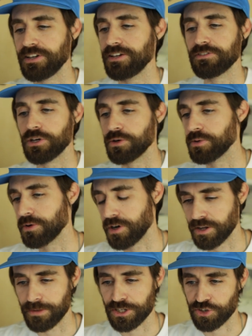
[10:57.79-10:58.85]
even though
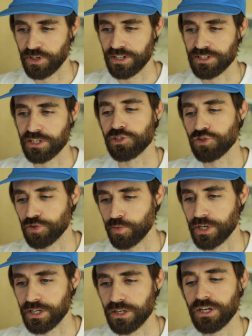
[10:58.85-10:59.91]
on my screen it says
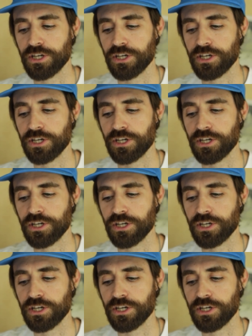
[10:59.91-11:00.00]
3.